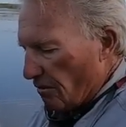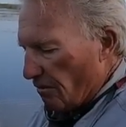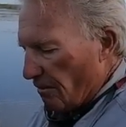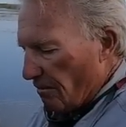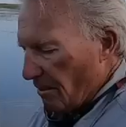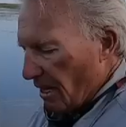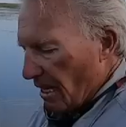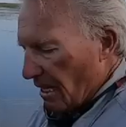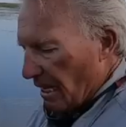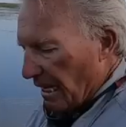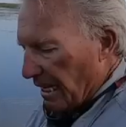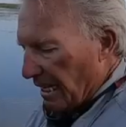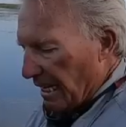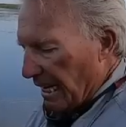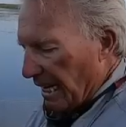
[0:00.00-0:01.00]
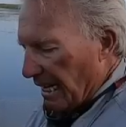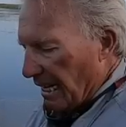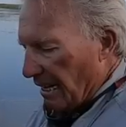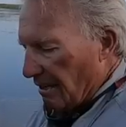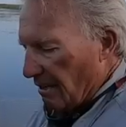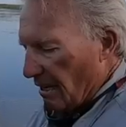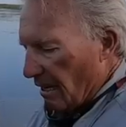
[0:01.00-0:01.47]
If, like, again,
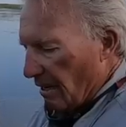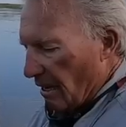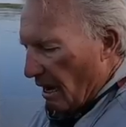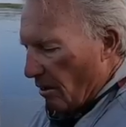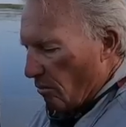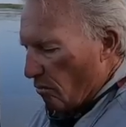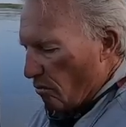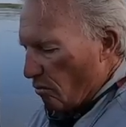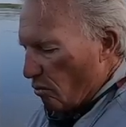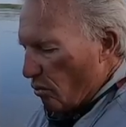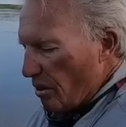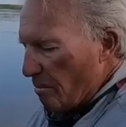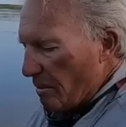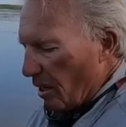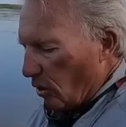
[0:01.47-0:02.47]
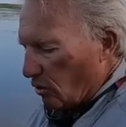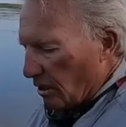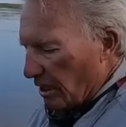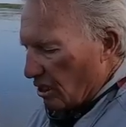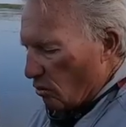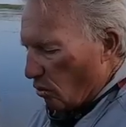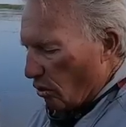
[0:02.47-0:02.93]
I I, I remelt
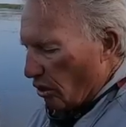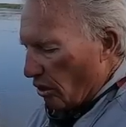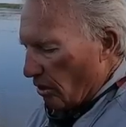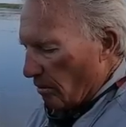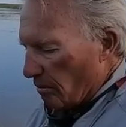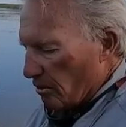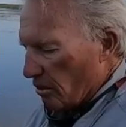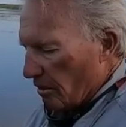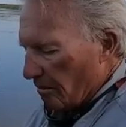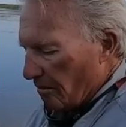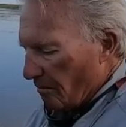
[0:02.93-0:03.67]
these worms.